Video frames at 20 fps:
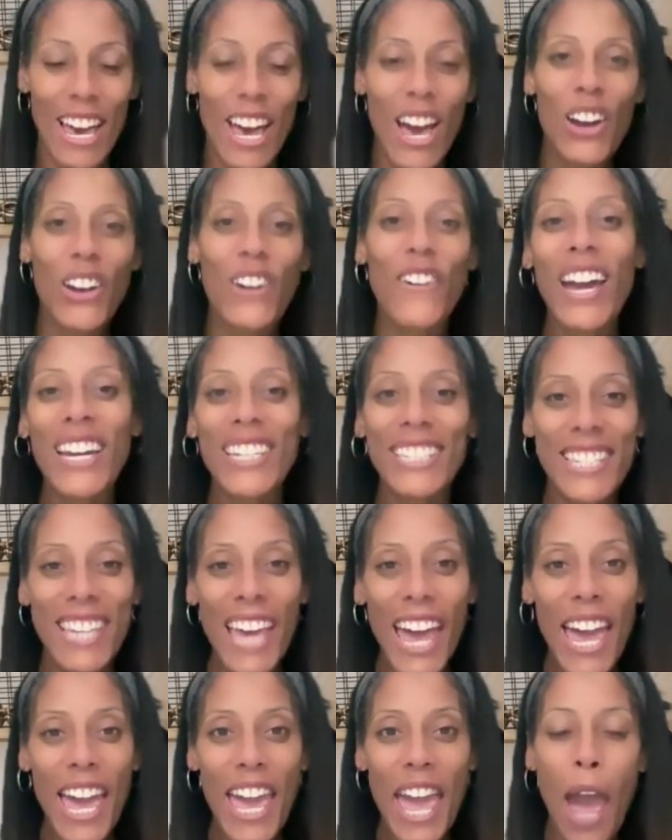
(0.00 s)
Great
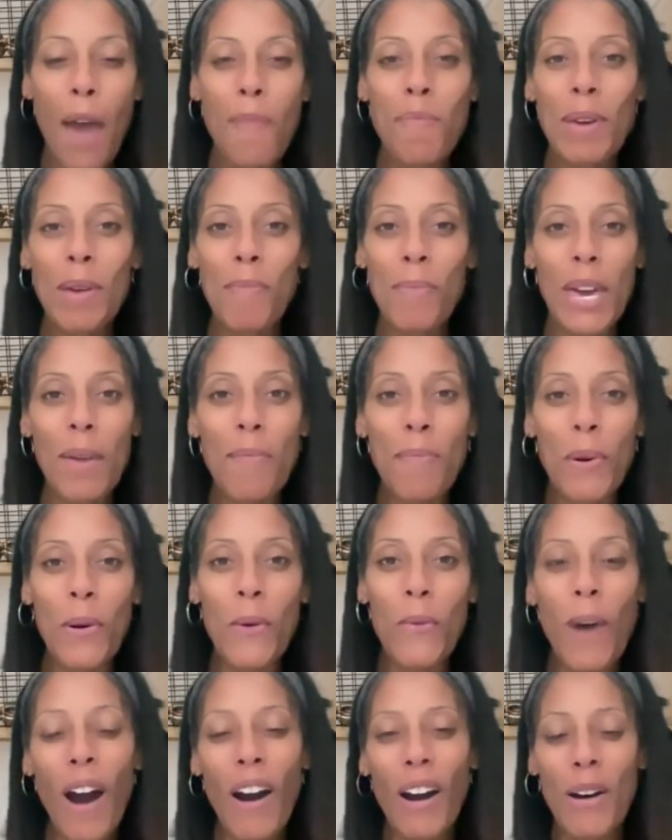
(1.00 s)
day, happy people.
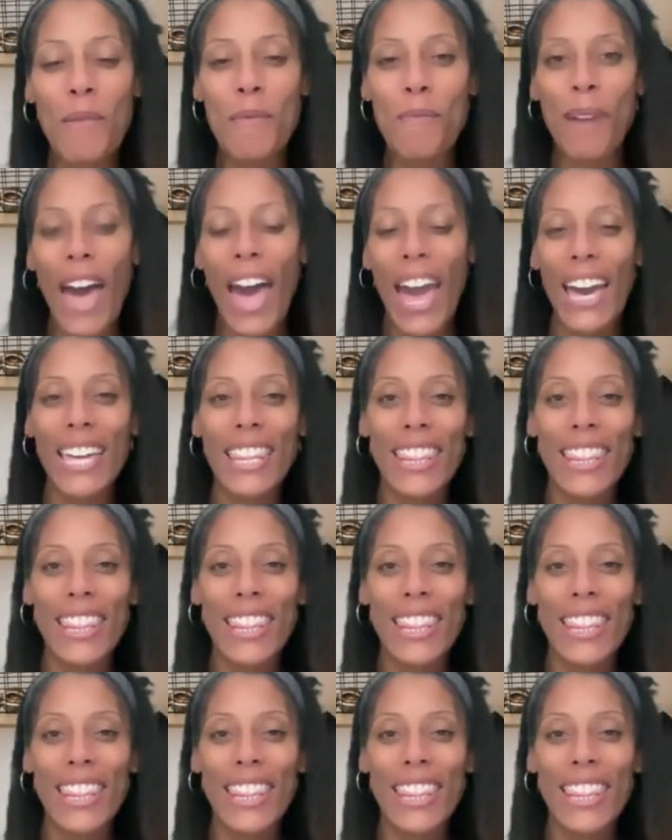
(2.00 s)
Welcome back.